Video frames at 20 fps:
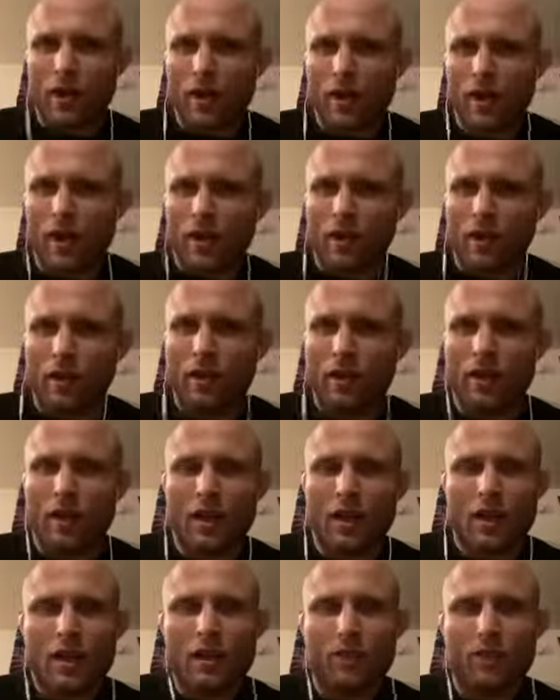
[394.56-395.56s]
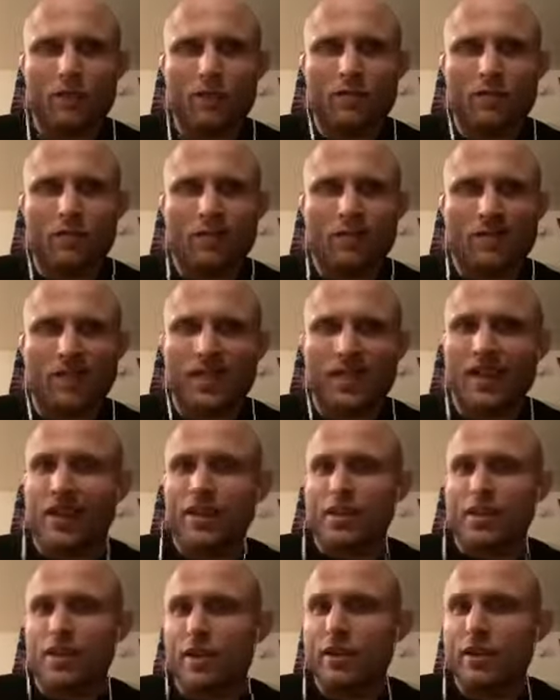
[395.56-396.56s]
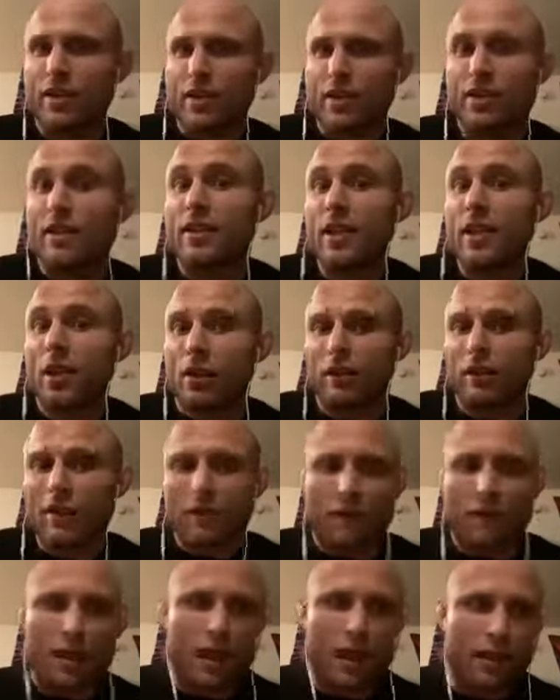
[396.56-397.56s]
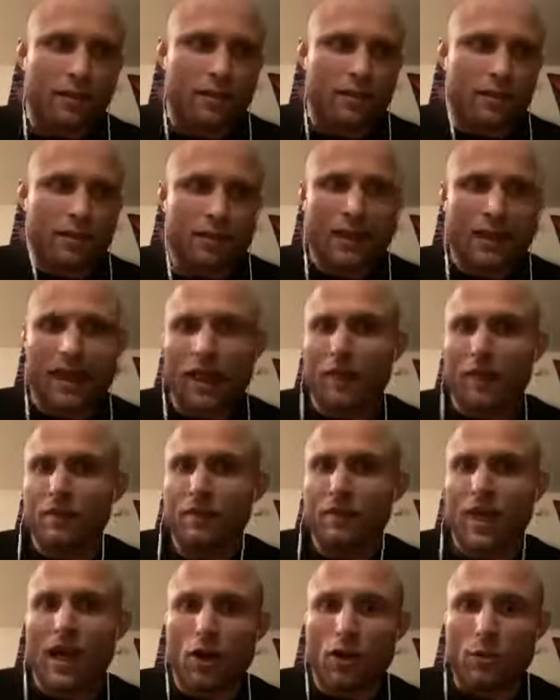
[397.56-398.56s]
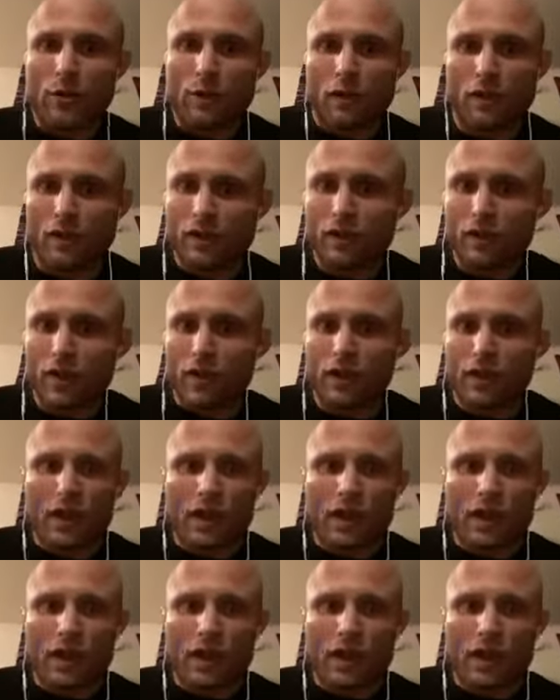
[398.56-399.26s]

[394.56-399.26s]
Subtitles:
can get serious the day of the fight, like half an hour before the fight.